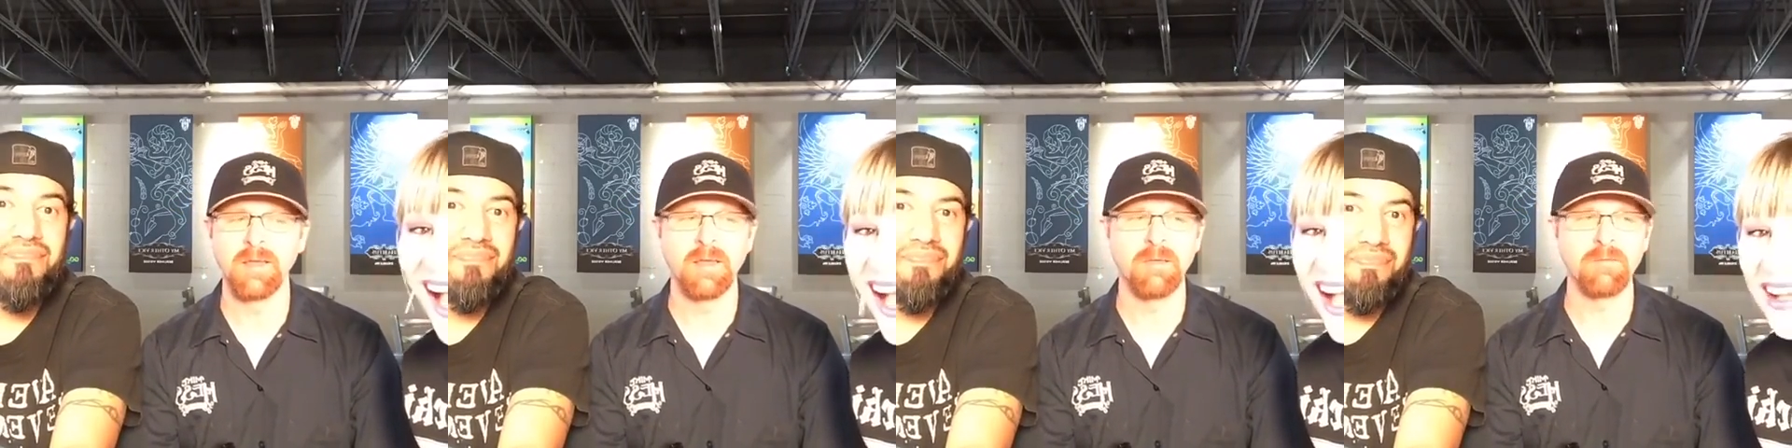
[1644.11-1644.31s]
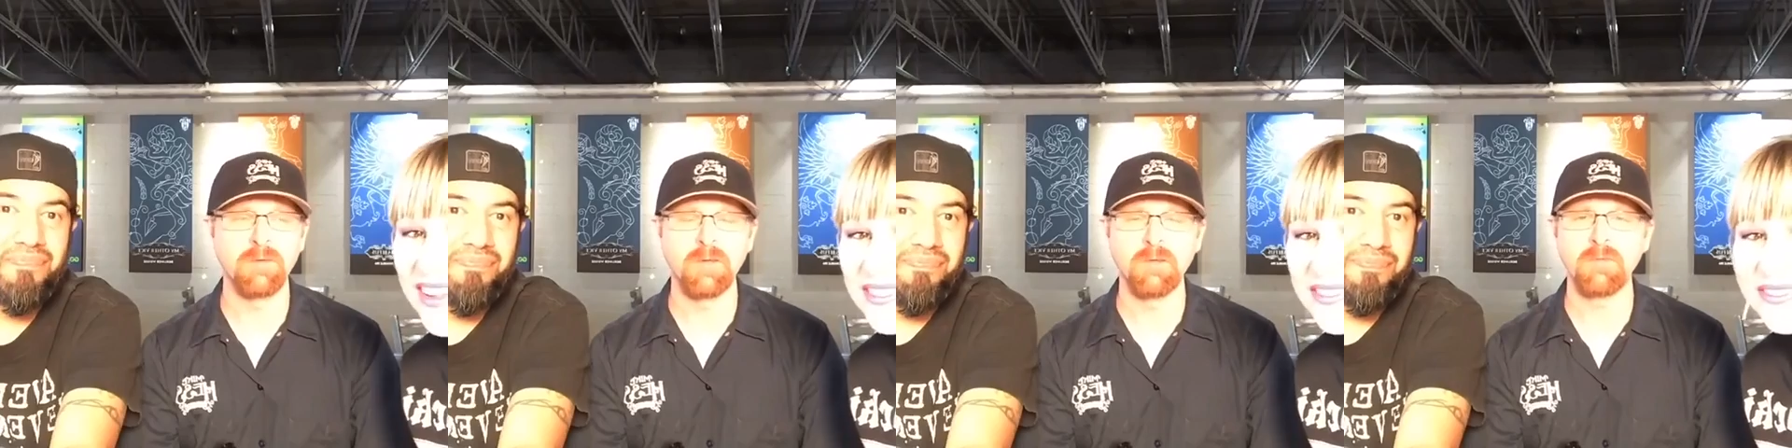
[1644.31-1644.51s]

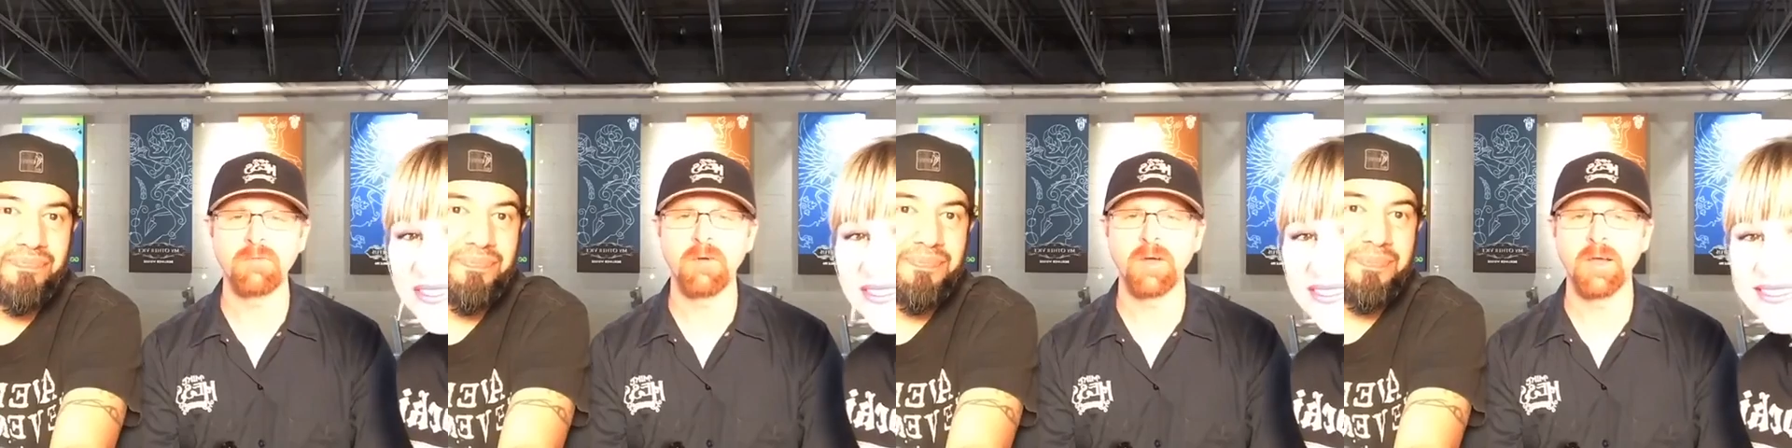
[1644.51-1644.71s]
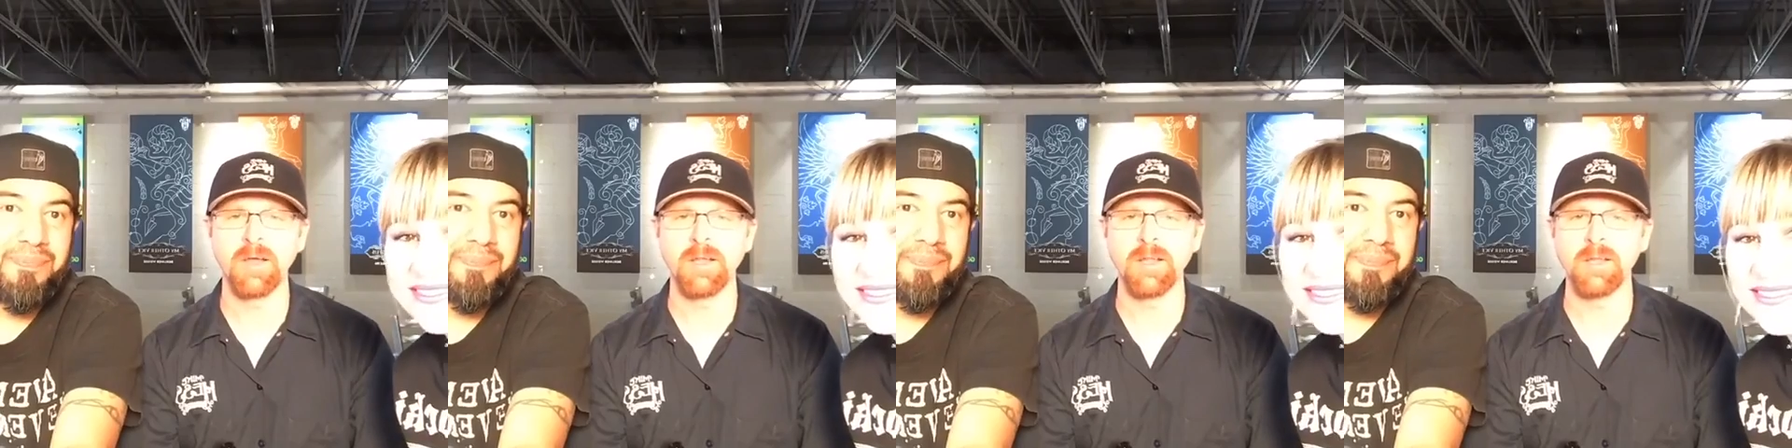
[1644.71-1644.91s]
If you can
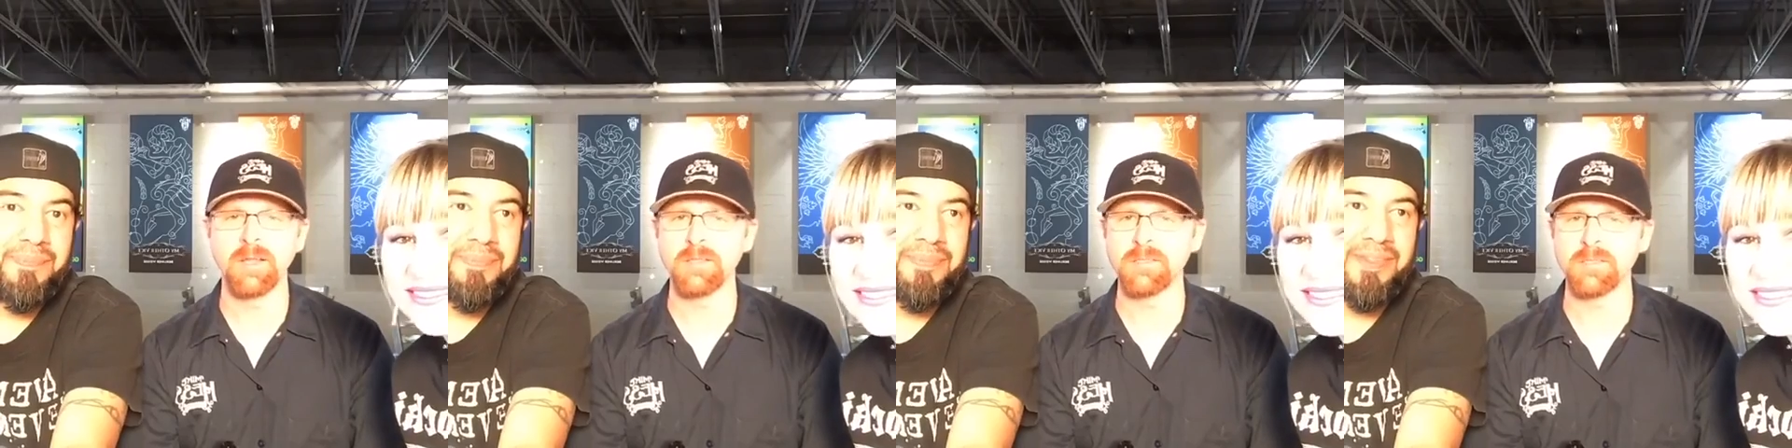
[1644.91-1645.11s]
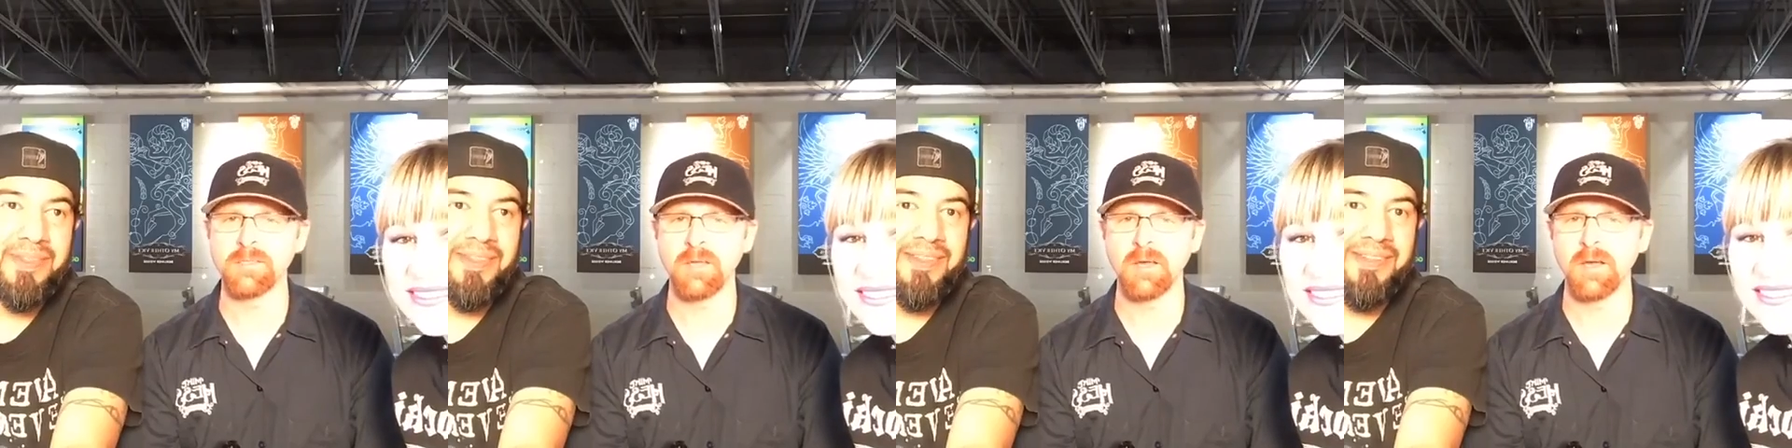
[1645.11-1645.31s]
find
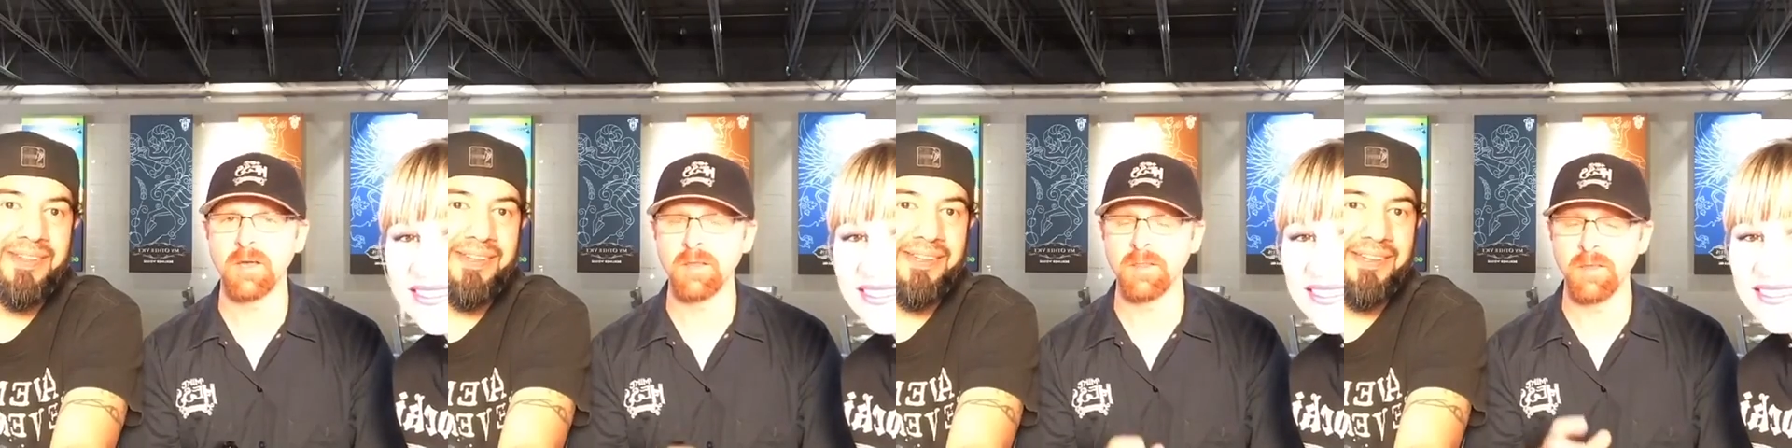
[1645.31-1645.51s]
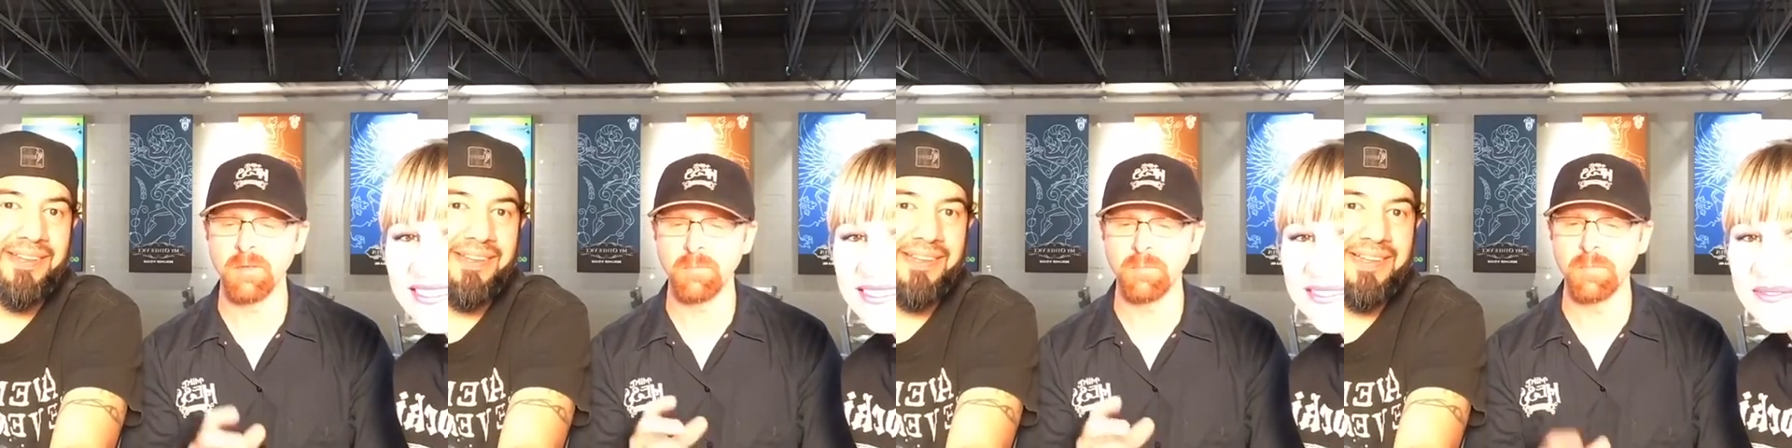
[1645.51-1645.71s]
it,
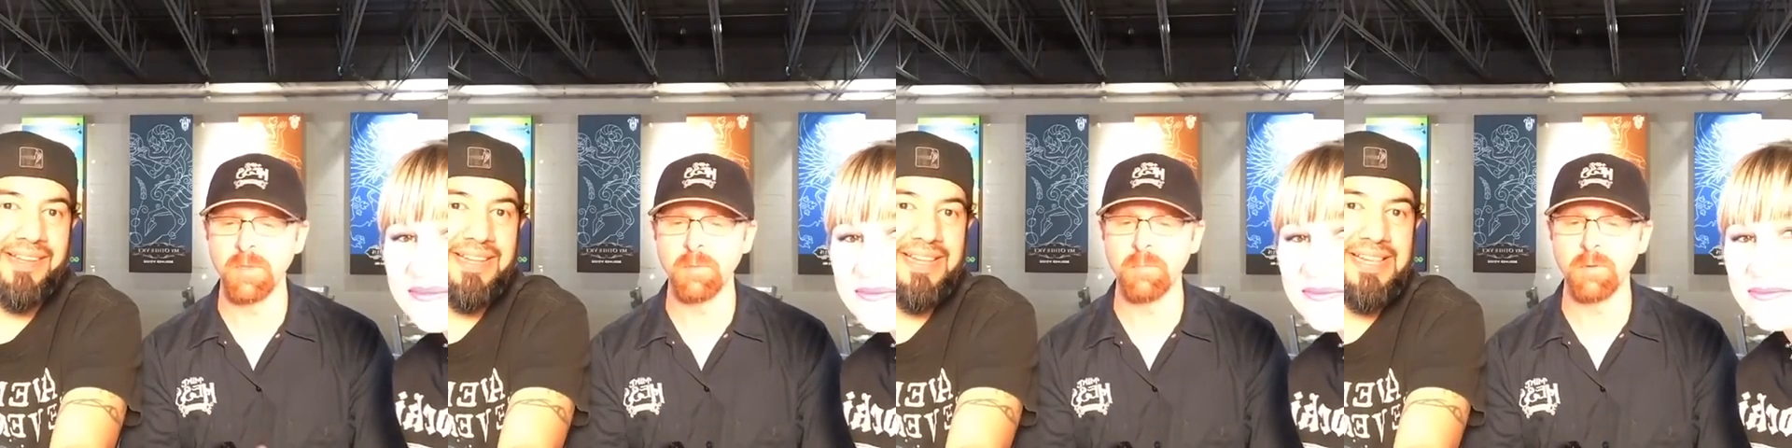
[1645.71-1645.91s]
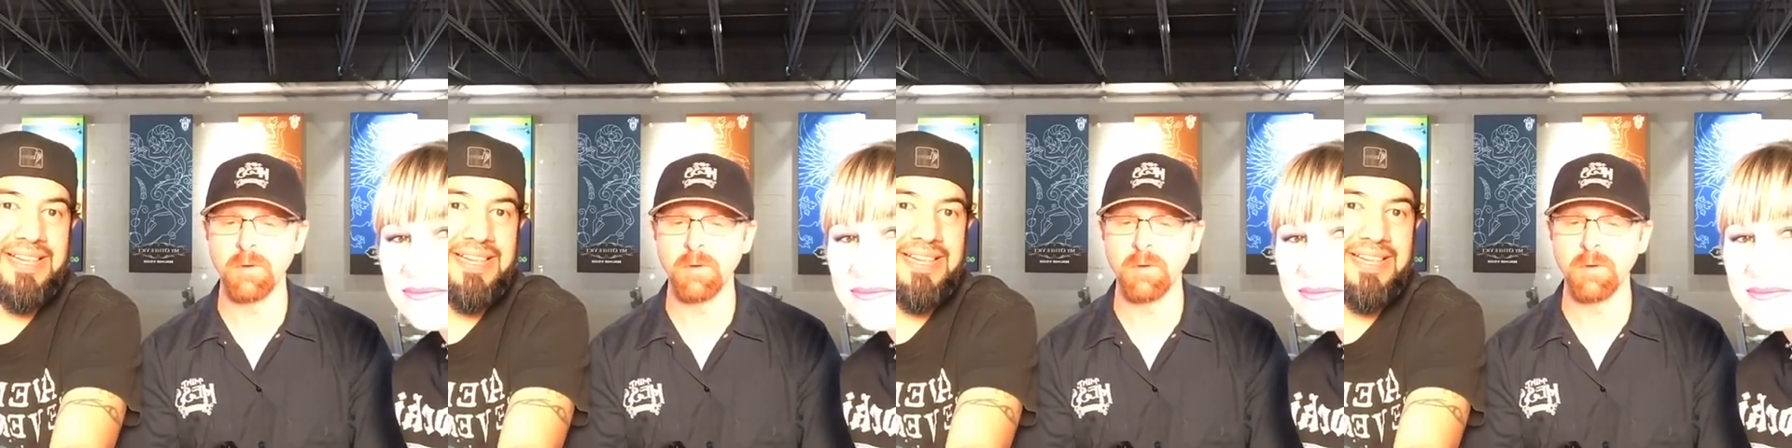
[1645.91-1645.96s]
they